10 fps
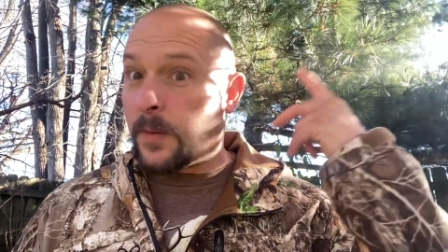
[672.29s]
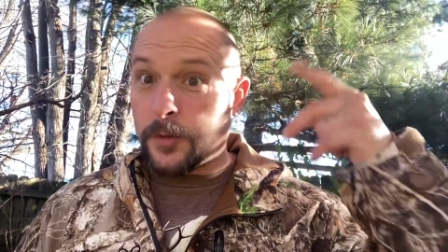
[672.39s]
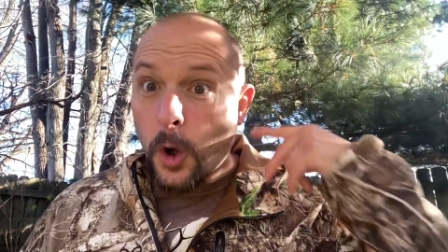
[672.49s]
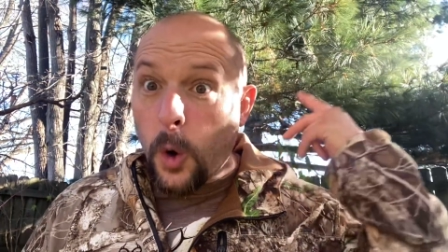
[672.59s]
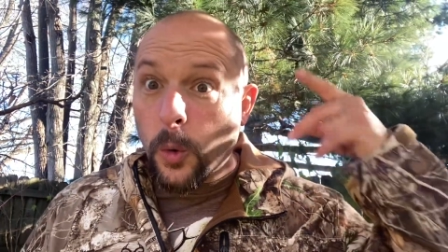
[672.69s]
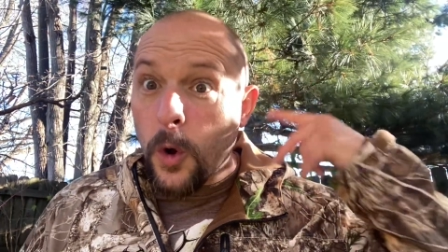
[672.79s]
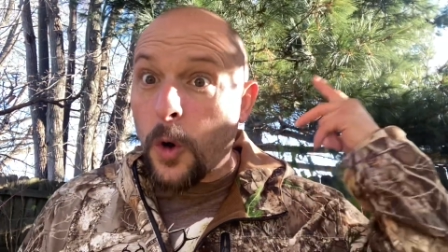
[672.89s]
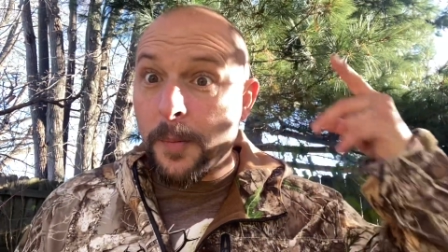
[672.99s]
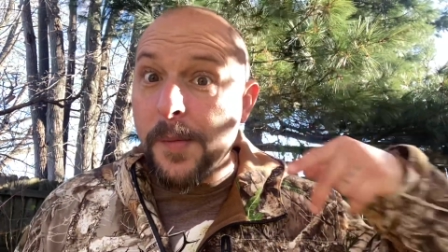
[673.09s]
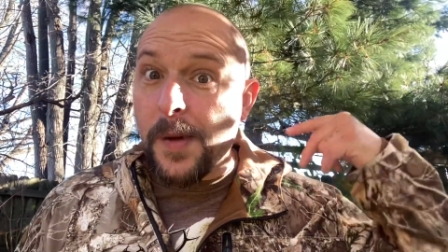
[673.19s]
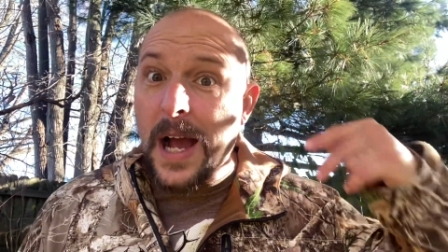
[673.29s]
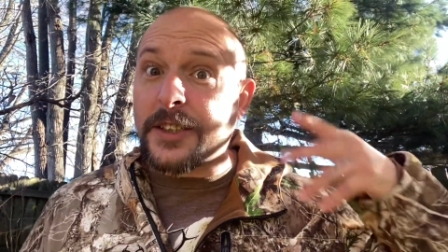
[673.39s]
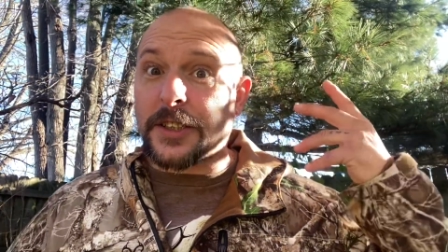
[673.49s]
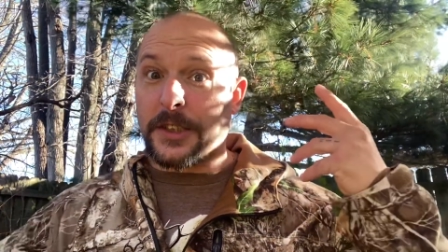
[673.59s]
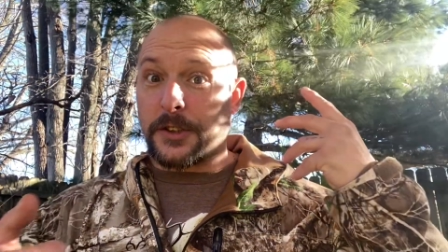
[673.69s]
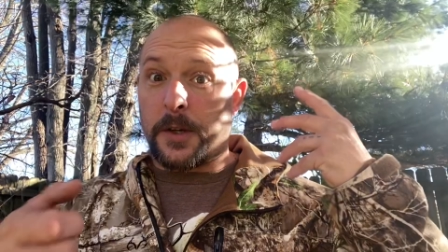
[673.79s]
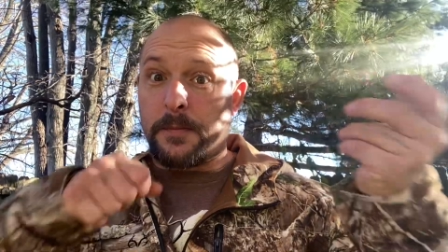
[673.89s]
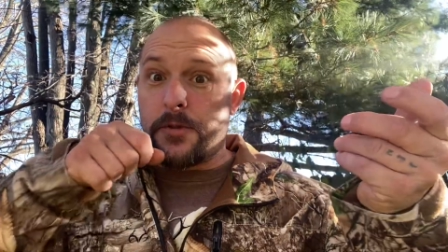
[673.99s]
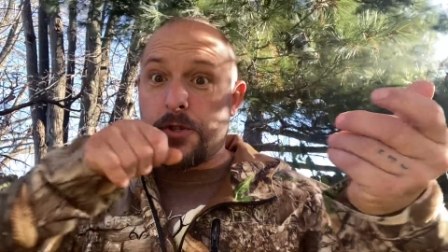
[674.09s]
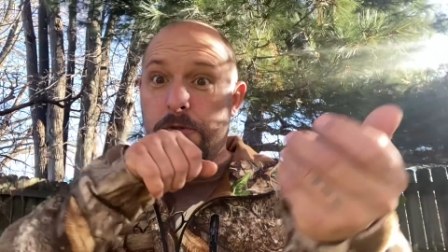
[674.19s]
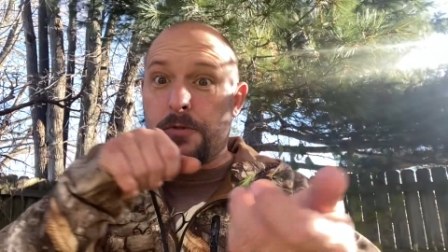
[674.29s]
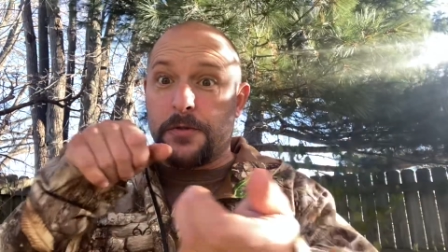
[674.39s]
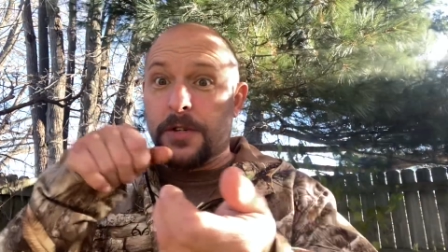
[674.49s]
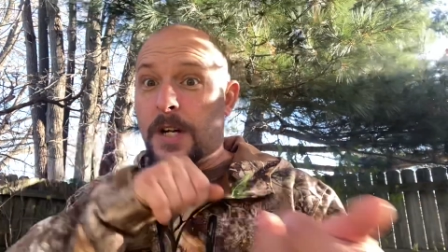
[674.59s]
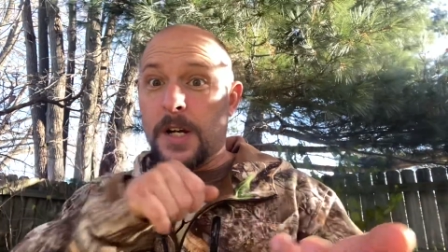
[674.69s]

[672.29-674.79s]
I was like, oh no, maybe I should get something too.